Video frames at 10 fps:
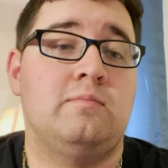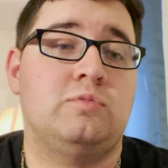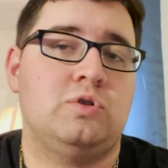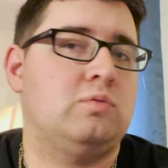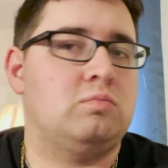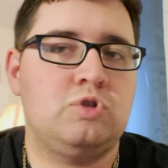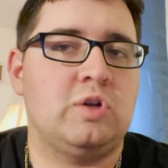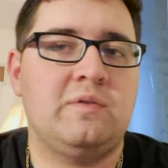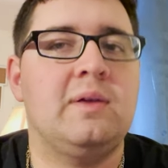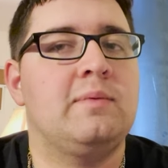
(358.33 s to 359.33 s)
So
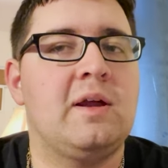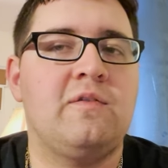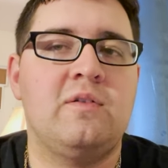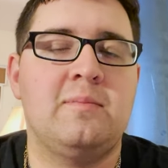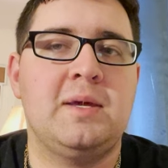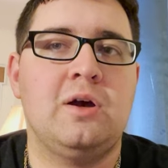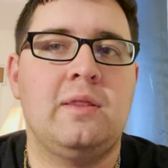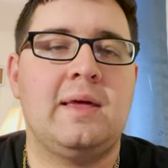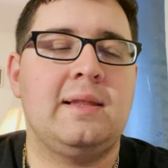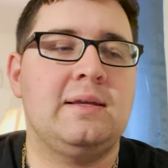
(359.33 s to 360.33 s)
Chick-fil-A would definitely be
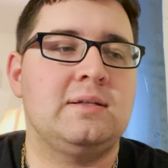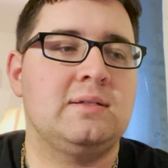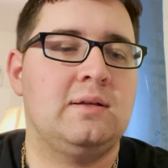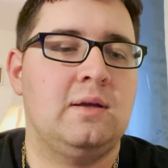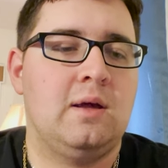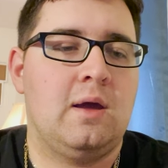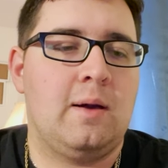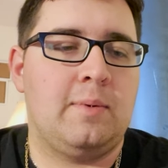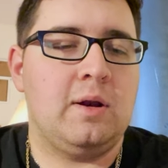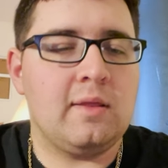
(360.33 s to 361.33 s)
on that list.
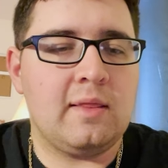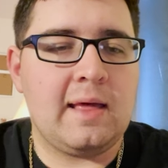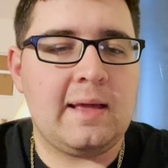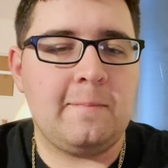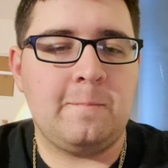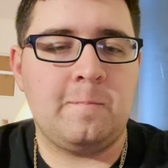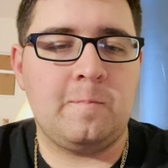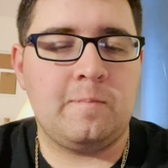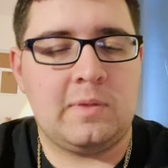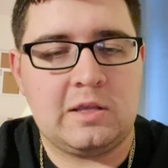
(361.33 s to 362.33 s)
But other than that,
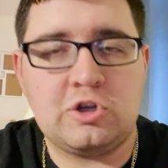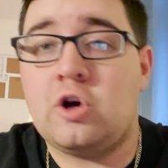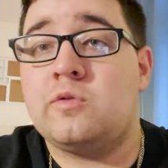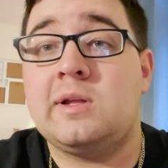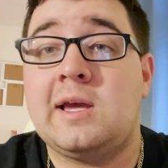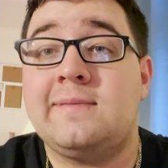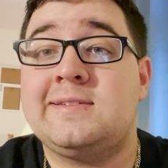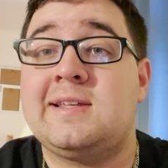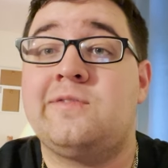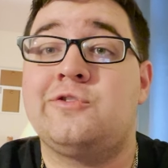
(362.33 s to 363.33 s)
that's all I really have to
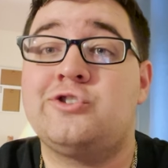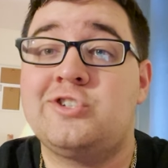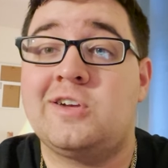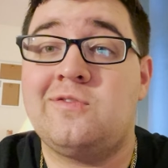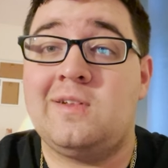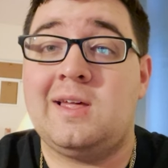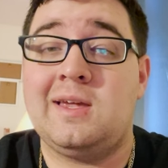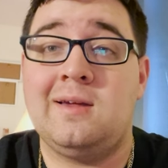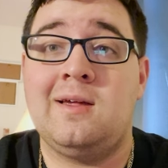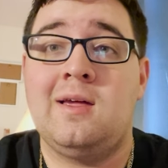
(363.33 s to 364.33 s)
say for Chick-fil-A.